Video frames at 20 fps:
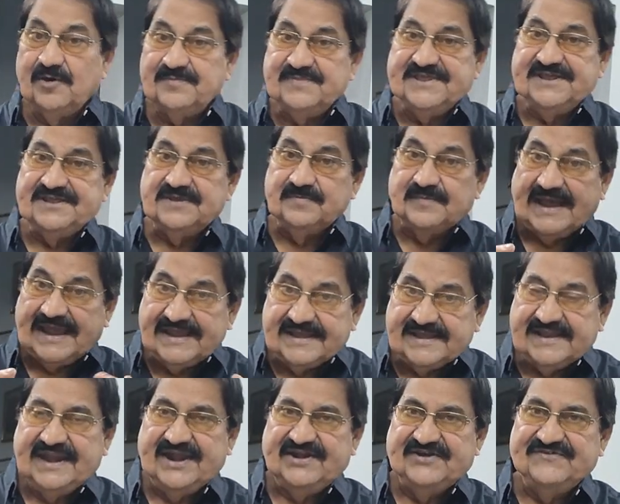of these
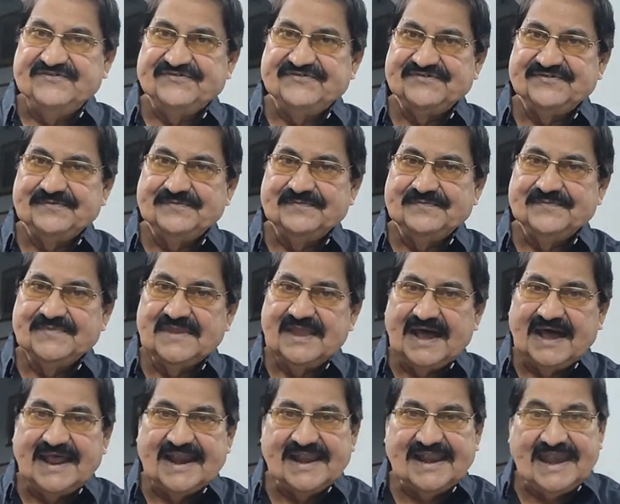migrants
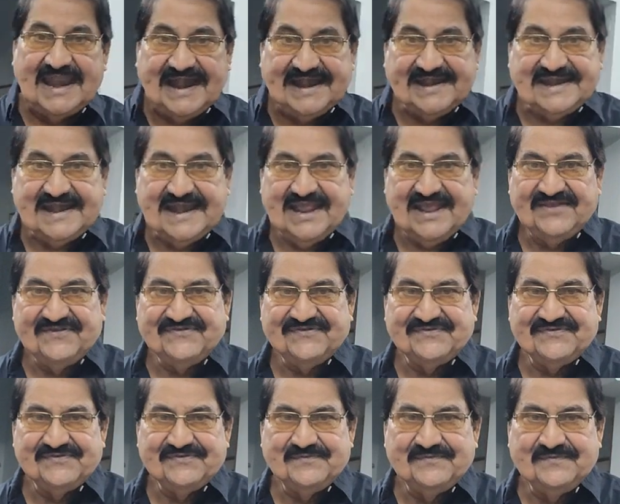are
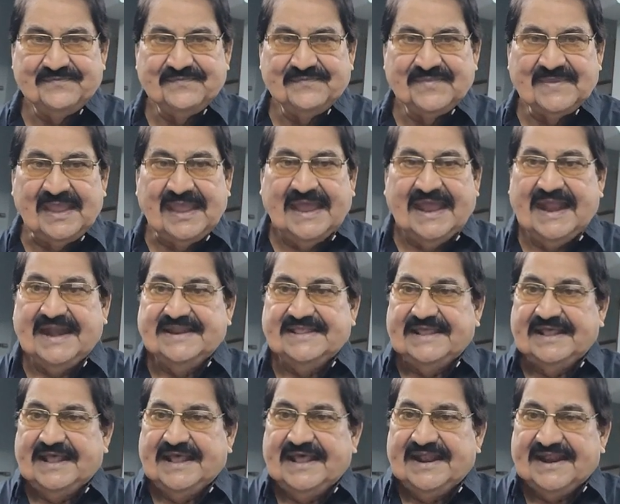landless
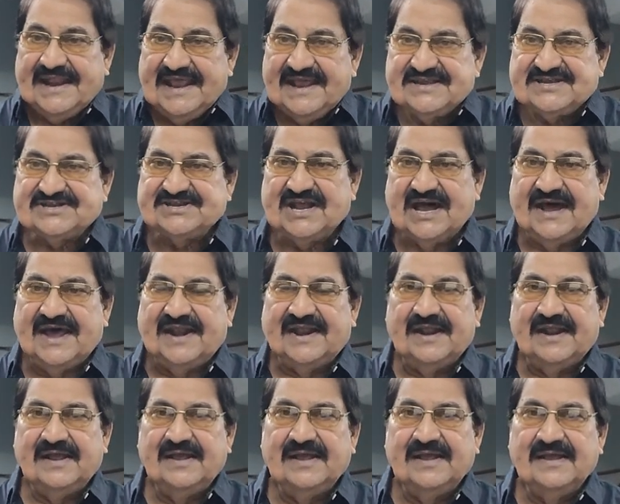and the rest
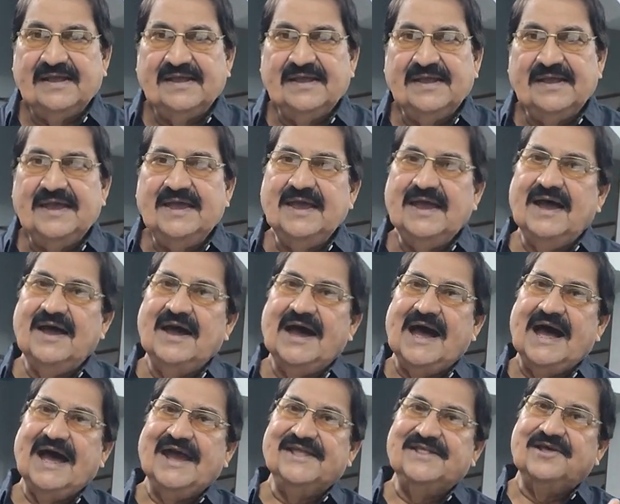are
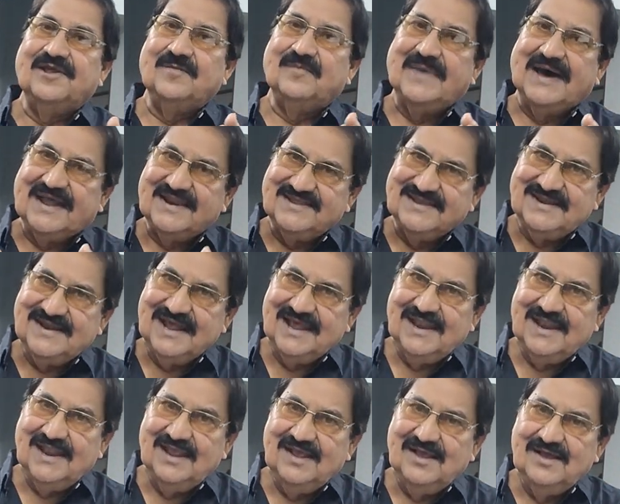either
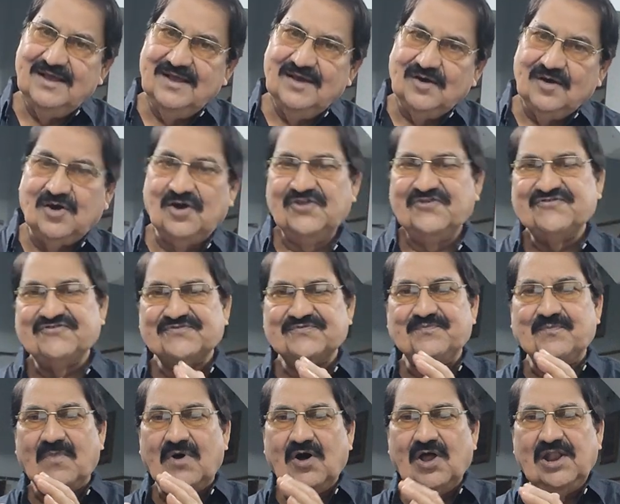marginal or
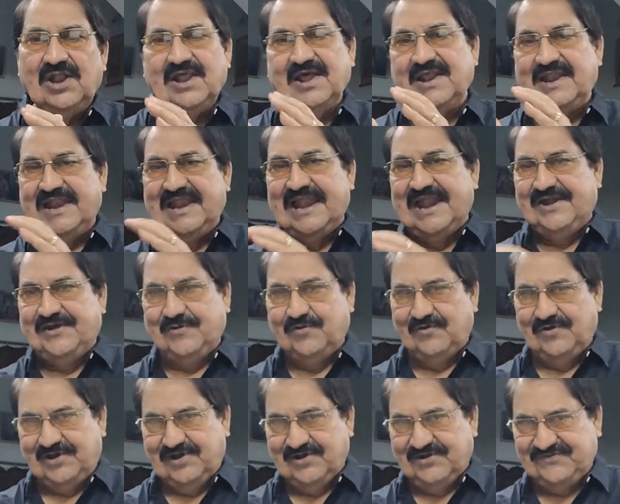small
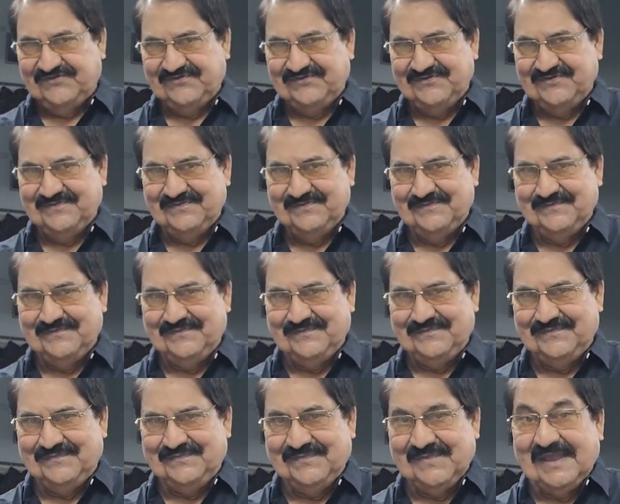landholders.
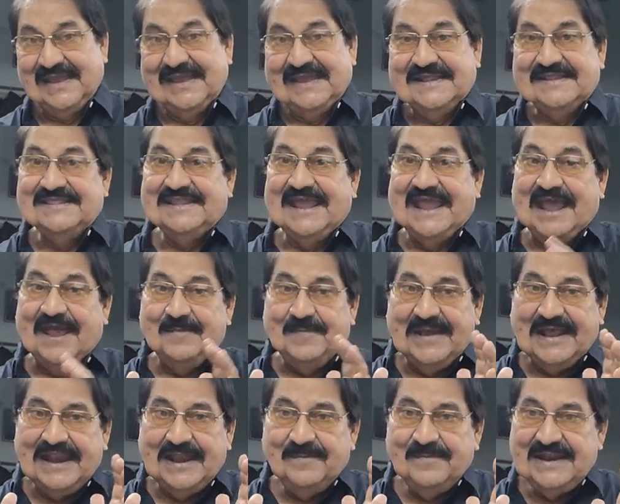The
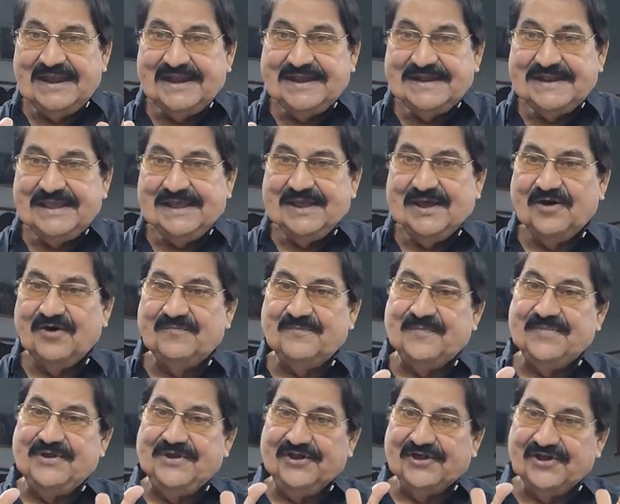availability
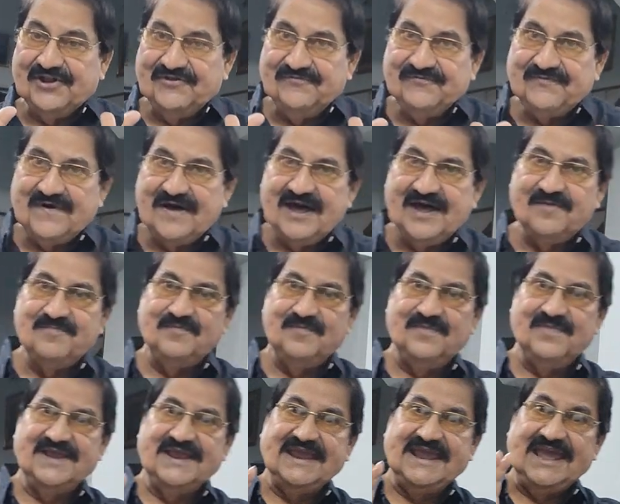of
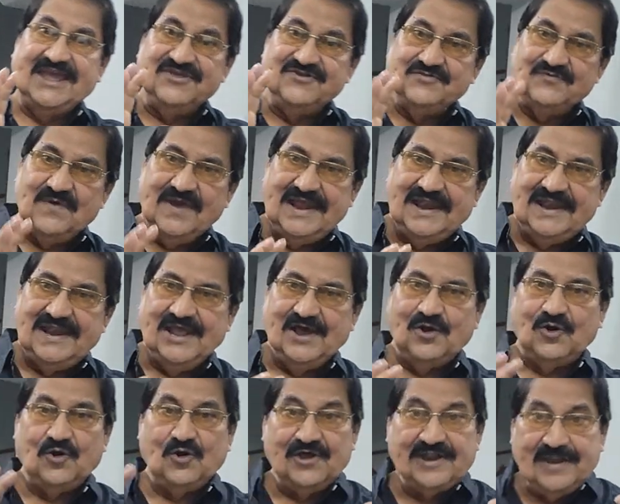non-farm casual
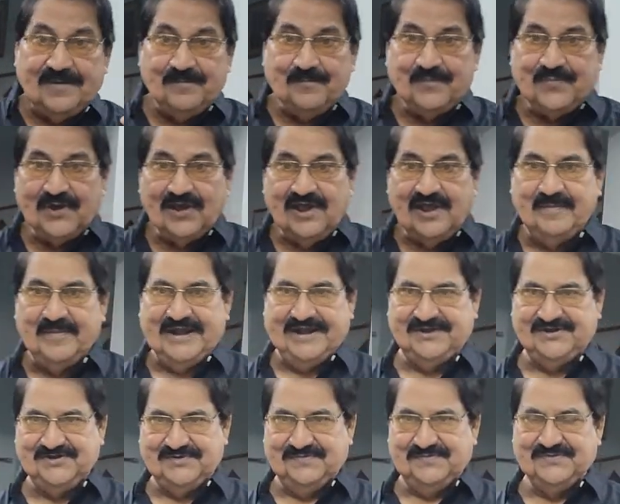
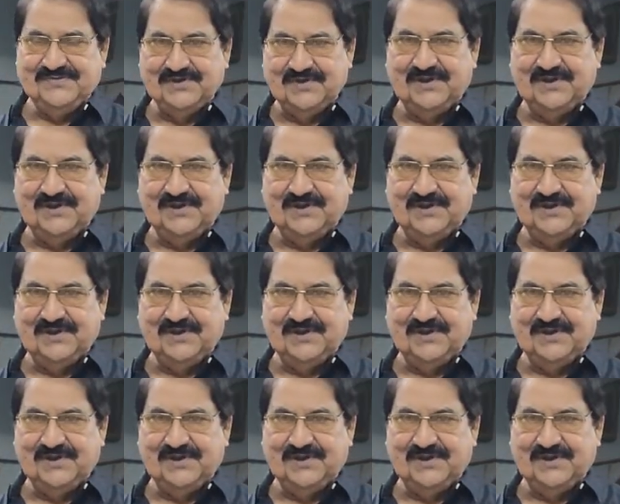unemployment,